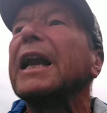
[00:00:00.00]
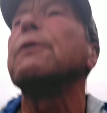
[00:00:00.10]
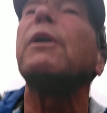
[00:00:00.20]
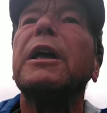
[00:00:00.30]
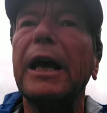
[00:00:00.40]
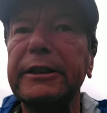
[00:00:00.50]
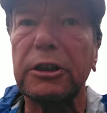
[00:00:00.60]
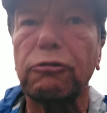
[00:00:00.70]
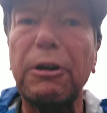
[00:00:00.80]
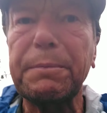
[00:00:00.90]
Anyway,
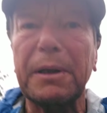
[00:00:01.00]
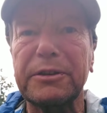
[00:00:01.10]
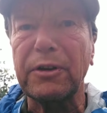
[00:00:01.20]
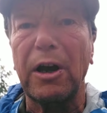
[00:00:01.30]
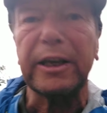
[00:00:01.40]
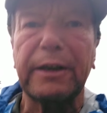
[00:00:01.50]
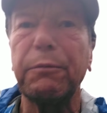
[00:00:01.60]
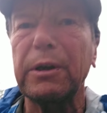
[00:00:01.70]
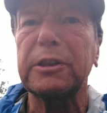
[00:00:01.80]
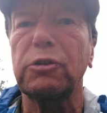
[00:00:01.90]
it's a great place to hike
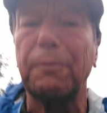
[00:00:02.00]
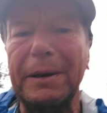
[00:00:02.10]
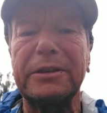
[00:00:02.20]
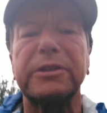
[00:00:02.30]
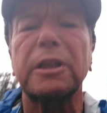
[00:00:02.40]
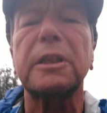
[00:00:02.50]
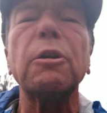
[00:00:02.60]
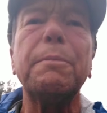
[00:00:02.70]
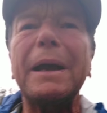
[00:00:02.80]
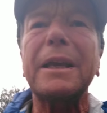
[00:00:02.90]
in. One of the sort of places I'd
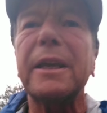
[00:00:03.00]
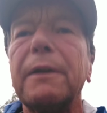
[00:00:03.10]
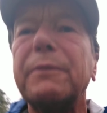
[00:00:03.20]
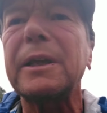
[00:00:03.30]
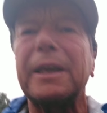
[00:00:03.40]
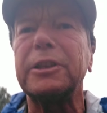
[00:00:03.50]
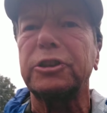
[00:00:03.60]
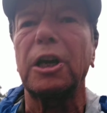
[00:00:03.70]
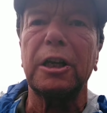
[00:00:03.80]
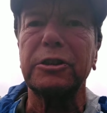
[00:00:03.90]
go back again when I get a
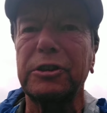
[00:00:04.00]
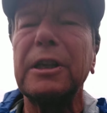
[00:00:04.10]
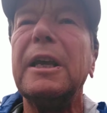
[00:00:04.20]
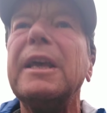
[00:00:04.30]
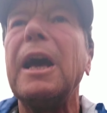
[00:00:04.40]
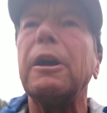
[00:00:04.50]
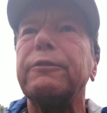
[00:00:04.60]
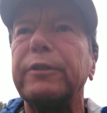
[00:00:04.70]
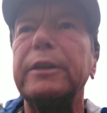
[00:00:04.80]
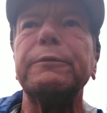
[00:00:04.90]
chance.
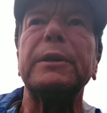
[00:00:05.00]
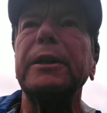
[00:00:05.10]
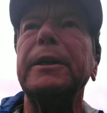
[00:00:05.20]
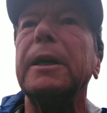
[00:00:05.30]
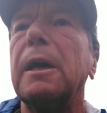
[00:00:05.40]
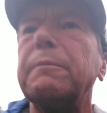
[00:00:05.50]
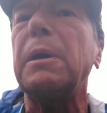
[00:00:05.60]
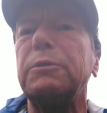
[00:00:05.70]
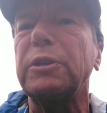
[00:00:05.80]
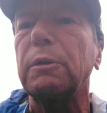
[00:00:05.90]
Hopefully, when the um,
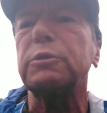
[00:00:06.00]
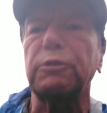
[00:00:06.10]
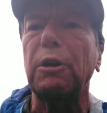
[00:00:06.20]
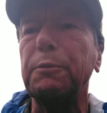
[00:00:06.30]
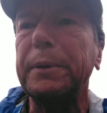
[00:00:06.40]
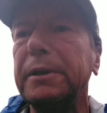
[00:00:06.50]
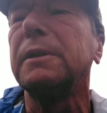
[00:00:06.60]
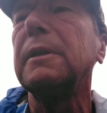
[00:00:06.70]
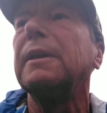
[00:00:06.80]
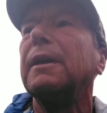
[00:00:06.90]
hotels are
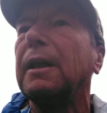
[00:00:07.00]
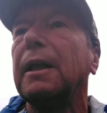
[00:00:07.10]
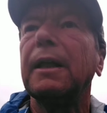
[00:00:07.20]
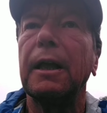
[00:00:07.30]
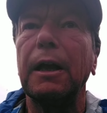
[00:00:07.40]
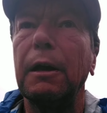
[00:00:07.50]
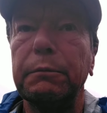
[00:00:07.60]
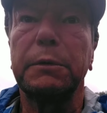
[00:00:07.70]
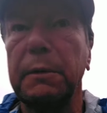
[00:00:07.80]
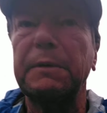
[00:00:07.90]
open,
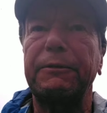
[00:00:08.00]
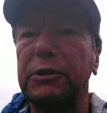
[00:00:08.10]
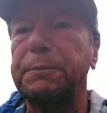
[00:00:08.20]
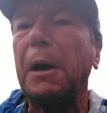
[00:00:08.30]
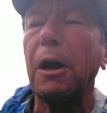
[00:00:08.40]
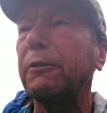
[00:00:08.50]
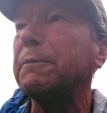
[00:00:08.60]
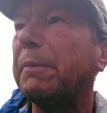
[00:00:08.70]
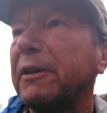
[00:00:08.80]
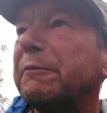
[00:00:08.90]
um, have a spa
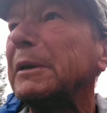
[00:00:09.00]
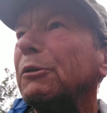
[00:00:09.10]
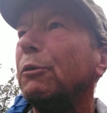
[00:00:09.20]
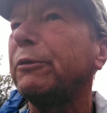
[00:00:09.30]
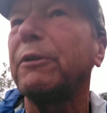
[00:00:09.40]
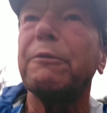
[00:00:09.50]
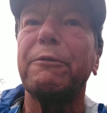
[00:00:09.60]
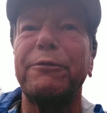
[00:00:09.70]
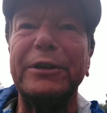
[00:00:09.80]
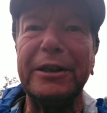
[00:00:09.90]
and bathe my little
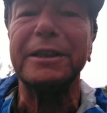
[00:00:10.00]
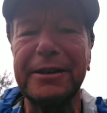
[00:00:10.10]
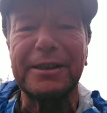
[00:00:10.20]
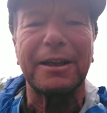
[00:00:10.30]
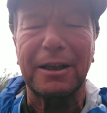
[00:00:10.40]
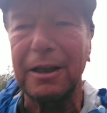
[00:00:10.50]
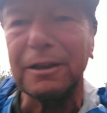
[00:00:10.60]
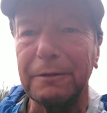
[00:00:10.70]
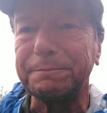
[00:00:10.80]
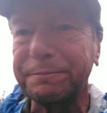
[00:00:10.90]
feeties.
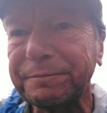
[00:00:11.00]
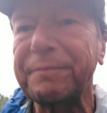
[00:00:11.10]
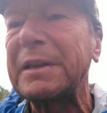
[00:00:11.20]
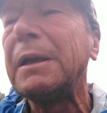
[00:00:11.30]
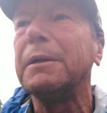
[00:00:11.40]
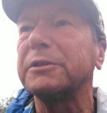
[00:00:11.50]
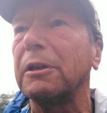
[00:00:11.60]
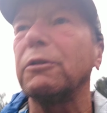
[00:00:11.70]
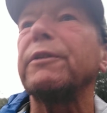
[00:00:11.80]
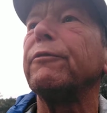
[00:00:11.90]
Um,
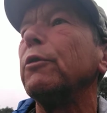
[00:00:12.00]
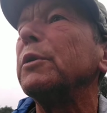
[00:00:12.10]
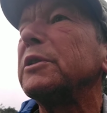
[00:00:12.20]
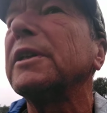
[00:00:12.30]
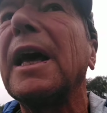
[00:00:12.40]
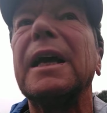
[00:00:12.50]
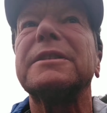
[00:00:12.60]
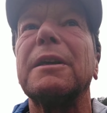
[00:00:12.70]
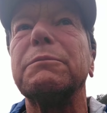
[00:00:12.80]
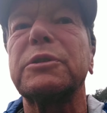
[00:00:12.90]
so looking forward to that
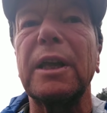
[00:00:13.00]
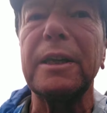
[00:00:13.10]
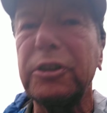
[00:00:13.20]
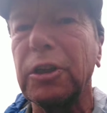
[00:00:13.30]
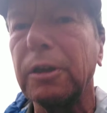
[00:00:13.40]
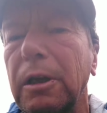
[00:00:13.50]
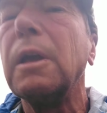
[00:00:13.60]
at some stage.